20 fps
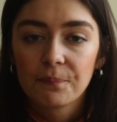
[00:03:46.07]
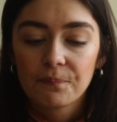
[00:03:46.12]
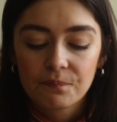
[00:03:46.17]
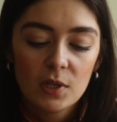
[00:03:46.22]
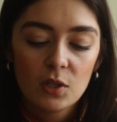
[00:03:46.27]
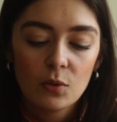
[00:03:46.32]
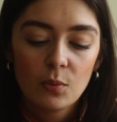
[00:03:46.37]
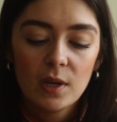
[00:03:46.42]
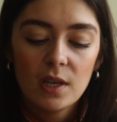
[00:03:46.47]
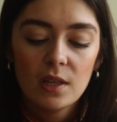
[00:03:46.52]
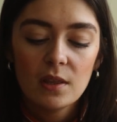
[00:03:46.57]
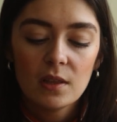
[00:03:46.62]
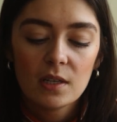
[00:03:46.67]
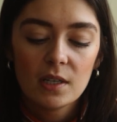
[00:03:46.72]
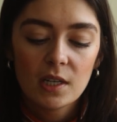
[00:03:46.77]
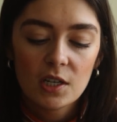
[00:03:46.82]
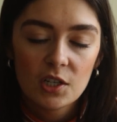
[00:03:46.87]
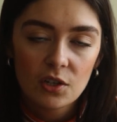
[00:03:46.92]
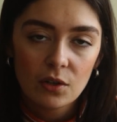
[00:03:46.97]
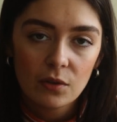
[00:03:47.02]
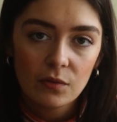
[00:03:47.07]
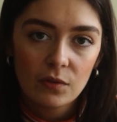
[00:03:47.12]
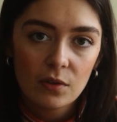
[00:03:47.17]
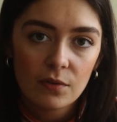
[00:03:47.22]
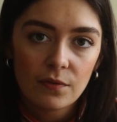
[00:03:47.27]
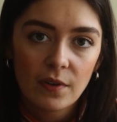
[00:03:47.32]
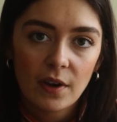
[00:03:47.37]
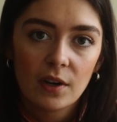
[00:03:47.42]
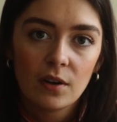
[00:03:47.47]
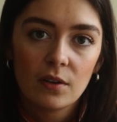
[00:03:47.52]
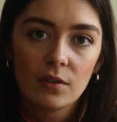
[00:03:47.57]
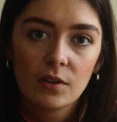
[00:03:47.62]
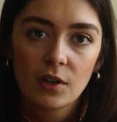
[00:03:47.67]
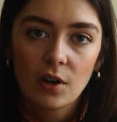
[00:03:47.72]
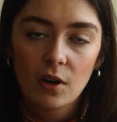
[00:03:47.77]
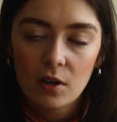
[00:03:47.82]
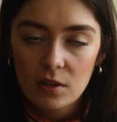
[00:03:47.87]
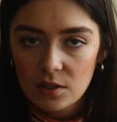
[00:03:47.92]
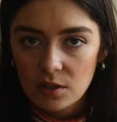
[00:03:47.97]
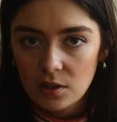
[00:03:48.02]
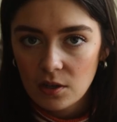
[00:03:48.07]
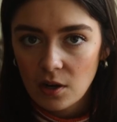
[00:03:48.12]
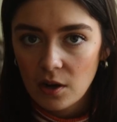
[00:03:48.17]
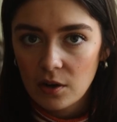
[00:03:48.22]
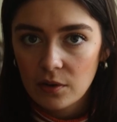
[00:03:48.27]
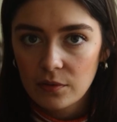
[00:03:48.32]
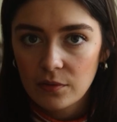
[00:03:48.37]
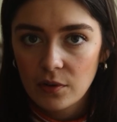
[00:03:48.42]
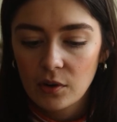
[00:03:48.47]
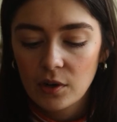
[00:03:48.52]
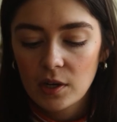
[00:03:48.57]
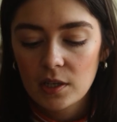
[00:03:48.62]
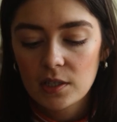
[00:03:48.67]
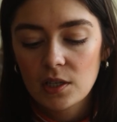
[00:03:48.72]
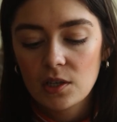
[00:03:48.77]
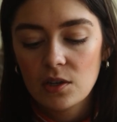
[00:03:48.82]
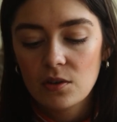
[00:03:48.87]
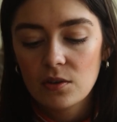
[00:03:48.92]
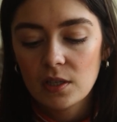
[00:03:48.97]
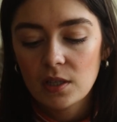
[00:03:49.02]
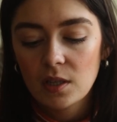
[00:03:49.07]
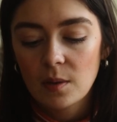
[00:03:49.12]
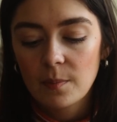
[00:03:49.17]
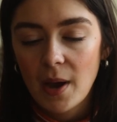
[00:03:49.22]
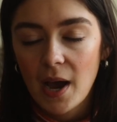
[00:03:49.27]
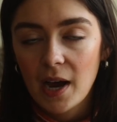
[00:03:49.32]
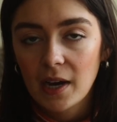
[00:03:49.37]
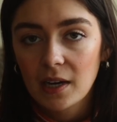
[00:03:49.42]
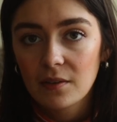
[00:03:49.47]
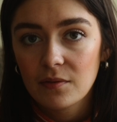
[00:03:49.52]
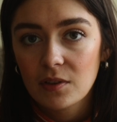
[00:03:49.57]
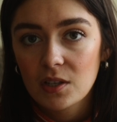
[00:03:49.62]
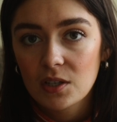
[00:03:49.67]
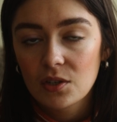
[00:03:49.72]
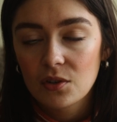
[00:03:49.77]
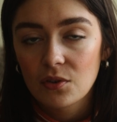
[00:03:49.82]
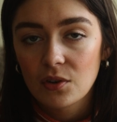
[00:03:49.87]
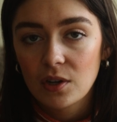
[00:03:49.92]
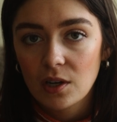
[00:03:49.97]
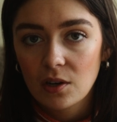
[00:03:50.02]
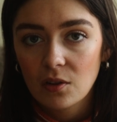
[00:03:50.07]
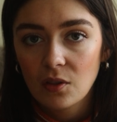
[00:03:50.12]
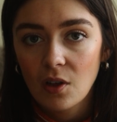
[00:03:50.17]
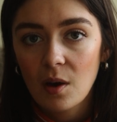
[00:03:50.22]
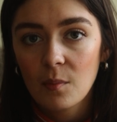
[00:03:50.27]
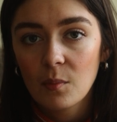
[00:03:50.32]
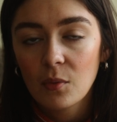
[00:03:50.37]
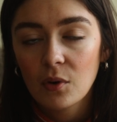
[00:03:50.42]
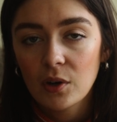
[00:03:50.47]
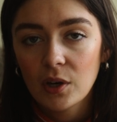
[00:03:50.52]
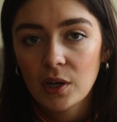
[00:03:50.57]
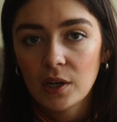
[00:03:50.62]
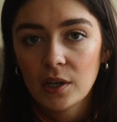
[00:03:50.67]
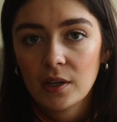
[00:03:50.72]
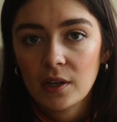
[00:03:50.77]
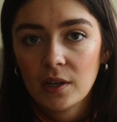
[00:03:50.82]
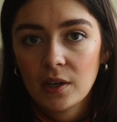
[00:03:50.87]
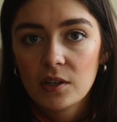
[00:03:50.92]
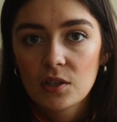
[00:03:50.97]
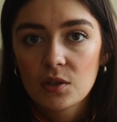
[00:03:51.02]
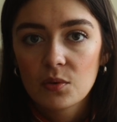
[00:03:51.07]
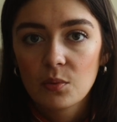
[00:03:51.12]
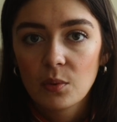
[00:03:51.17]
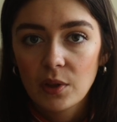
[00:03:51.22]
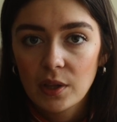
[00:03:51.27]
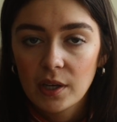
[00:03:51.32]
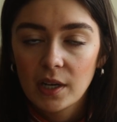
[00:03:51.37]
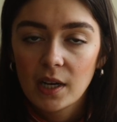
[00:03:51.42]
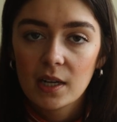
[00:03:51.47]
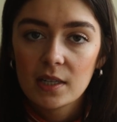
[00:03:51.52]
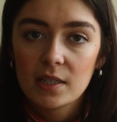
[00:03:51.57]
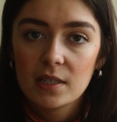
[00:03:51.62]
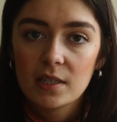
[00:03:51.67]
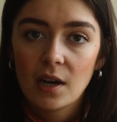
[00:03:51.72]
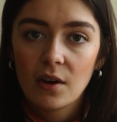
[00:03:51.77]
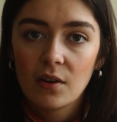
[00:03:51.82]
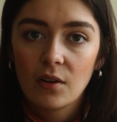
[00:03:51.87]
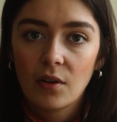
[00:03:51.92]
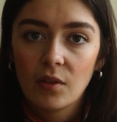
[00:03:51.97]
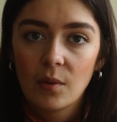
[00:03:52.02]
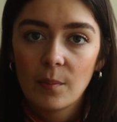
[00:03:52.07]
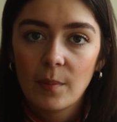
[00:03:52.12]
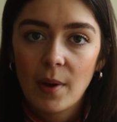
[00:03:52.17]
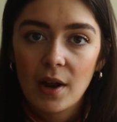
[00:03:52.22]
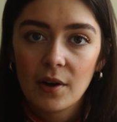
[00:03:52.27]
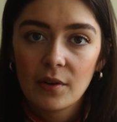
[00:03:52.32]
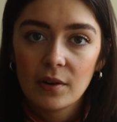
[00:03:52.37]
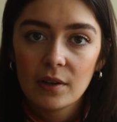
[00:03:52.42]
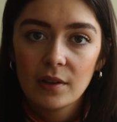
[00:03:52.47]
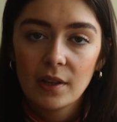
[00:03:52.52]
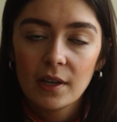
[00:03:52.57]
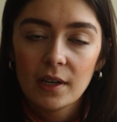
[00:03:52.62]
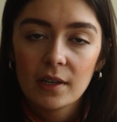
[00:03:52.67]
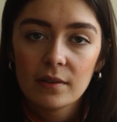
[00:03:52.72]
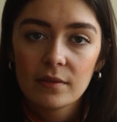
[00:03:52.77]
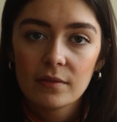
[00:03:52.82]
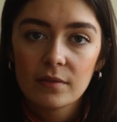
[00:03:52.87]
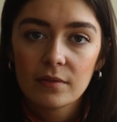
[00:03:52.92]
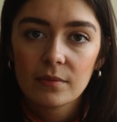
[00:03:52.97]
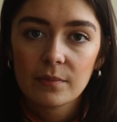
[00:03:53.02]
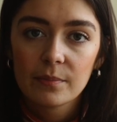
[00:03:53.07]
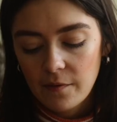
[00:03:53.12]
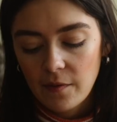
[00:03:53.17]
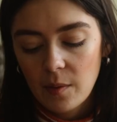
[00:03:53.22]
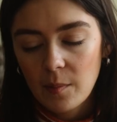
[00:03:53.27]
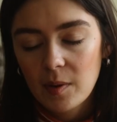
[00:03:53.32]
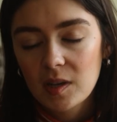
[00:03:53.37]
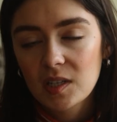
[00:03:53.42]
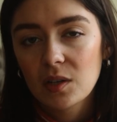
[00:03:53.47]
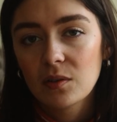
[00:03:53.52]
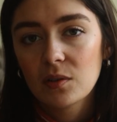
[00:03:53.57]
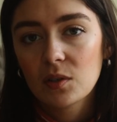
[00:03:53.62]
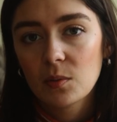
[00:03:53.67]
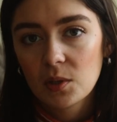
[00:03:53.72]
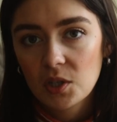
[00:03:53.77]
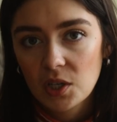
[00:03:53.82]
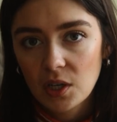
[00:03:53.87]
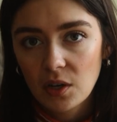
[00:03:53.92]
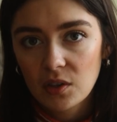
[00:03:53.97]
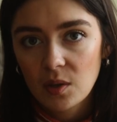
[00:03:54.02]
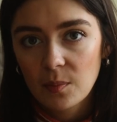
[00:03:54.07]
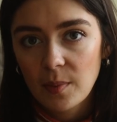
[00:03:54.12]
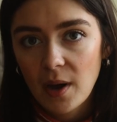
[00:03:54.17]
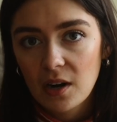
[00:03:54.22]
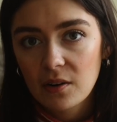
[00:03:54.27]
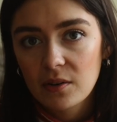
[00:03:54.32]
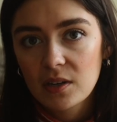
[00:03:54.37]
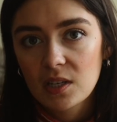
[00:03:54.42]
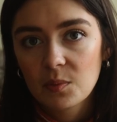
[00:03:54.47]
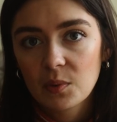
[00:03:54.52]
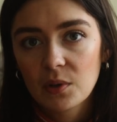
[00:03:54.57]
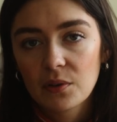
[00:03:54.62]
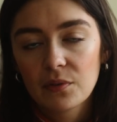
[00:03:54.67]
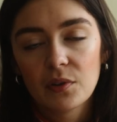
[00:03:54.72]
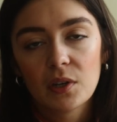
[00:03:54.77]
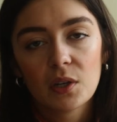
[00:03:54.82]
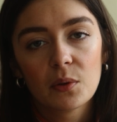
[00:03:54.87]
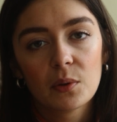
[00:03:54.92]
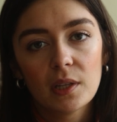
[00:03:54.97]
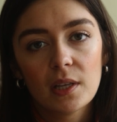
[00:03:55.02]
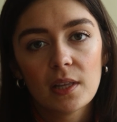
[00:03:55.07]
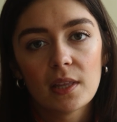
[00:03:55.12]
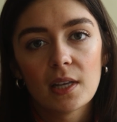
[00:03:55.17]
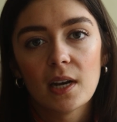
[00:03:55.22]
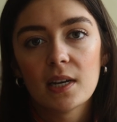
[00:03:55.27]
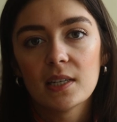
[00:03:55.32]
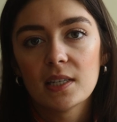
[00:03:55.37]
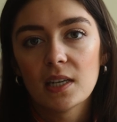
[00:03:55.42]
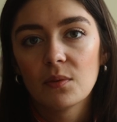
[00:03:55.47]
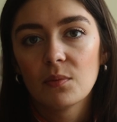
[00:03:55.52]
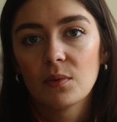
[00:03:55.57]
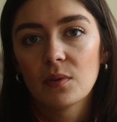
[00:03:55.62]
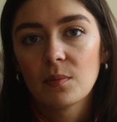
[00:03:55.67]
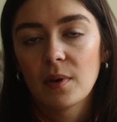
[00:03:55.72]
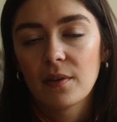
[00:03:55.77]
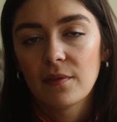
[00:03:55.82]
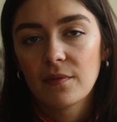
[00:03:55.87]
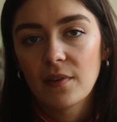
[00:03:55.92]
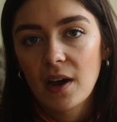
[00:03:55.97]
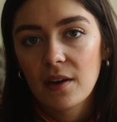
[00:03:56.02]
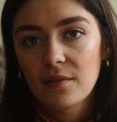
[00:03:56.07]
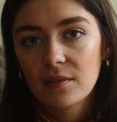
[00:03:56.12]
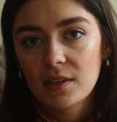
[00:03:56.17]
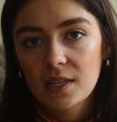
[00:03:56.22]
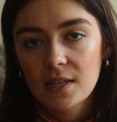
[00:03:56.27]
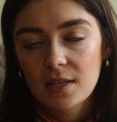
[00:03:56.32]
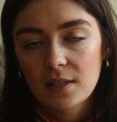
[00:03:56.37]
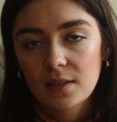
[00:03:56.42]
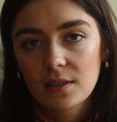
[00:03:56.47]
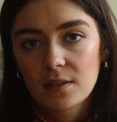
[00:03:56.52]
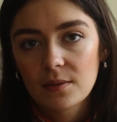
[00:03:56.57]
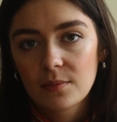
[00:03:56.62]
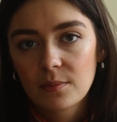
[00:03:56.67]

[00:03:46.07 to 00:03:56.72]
Between the digital viewfinder, the constant autofocus, and using the back of the screen a lot more, it just really cuts down on the battery life. I find myself switching out the batteries more frequently than I did with my 5Ds.